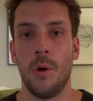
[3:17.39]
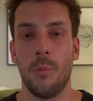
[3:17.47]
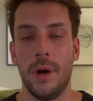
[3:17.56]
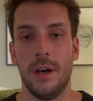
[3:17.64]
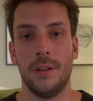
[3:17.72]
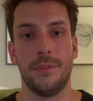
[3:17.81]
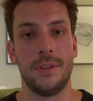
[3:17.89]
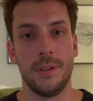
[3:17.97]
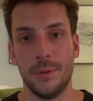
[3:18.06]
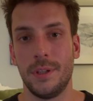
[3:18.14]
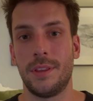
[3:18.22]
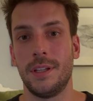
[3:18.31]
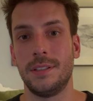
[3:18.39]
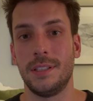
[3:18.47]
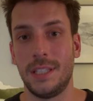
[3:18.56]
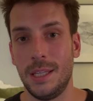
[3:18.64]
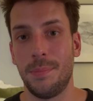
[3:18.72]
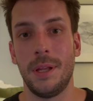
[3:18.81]
Well, the only thing to
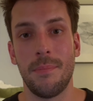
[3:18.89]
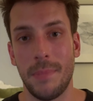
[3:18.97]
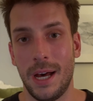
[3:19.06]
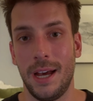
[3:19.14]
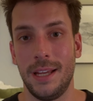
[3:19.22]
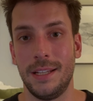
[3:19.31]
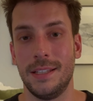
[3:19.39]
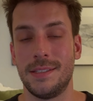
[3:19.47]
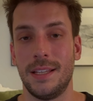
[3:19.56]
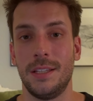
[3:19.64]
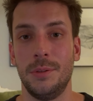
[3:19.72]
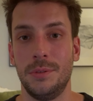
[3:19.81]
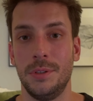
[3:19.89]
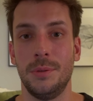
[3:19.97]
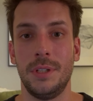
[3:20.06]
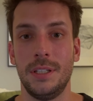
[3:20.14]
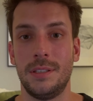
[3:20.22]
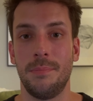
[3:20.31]
keep in mind is that you do
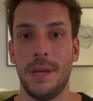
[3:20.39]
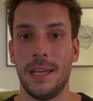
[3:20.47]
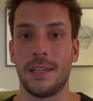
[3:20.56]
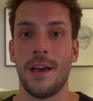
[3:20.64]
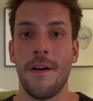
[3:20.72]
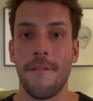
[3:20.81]
need to make